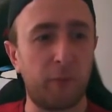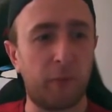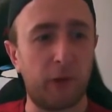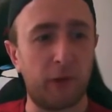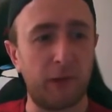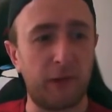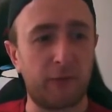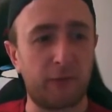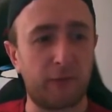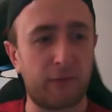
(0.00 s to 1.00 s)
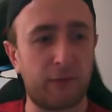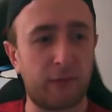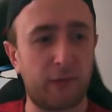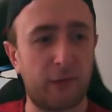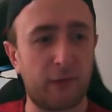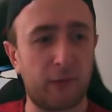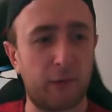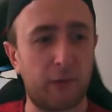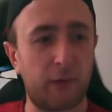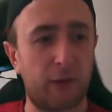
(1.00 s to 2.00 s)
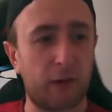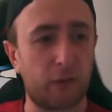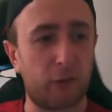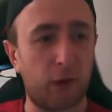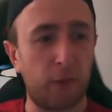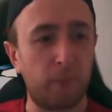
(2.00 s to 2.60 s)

But let's slow this down. So